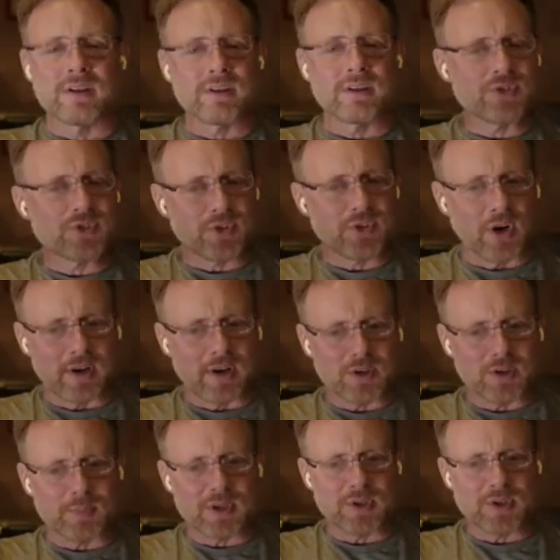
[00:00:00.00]
It's starting
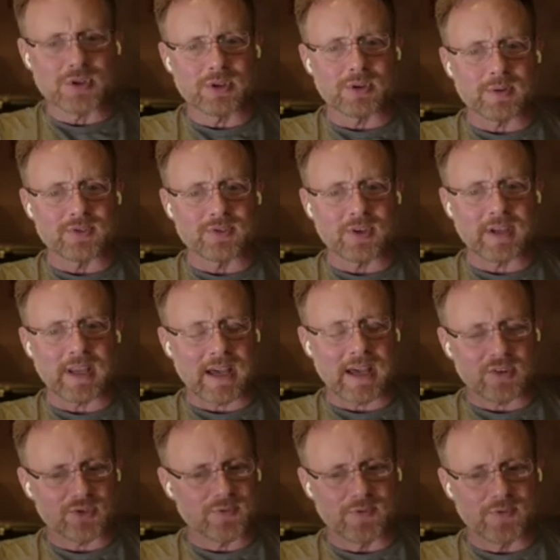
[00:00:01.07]
to be true. It's like,
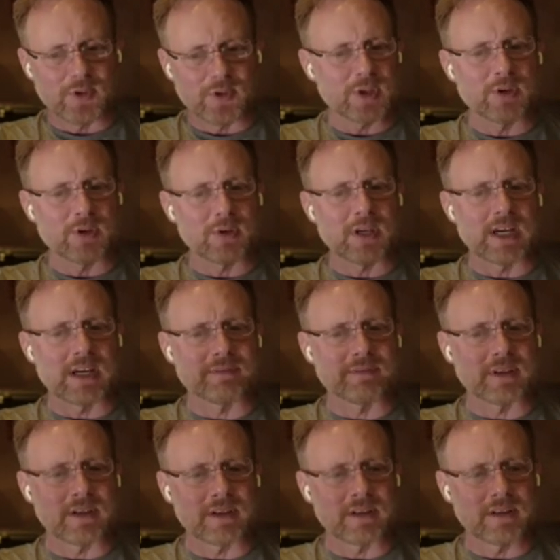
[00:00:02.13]
as fully grown
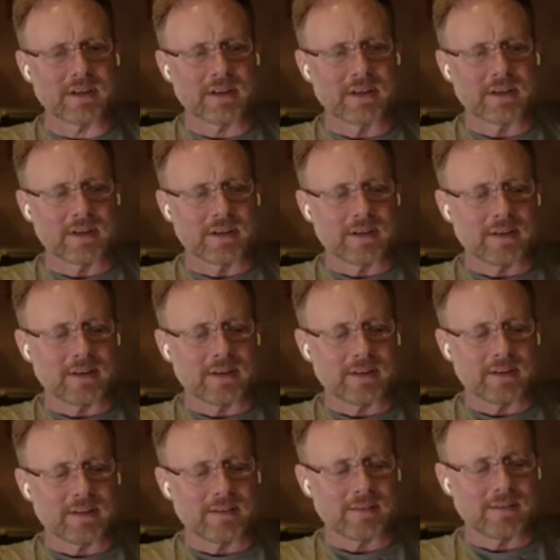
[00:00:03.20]
Kafka,
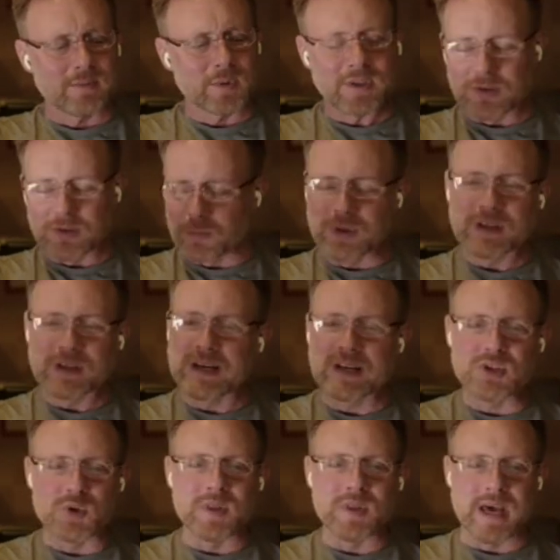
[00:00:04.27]
we can kind
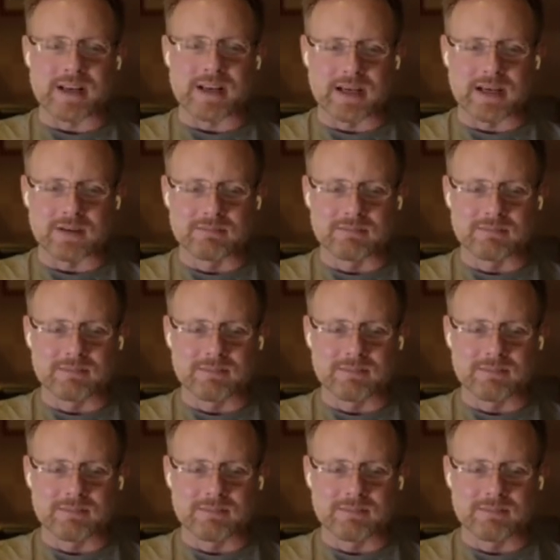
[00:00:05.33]
of do that now.